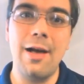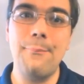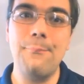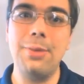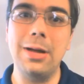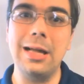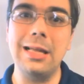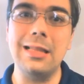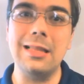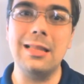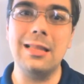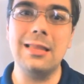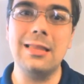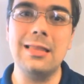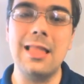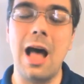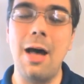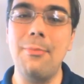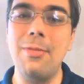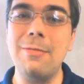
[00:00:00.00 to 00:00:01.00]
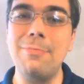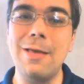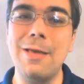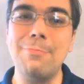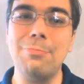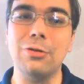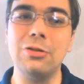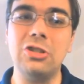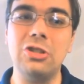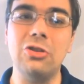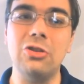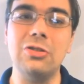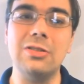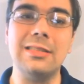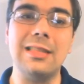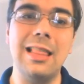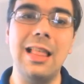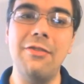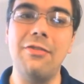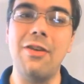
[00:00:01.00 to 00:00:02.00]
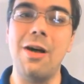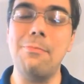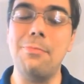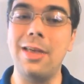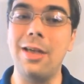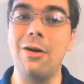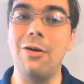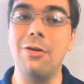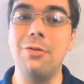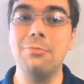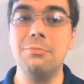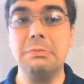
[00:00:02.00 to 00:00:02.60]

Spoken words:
but not many people choose to live up here.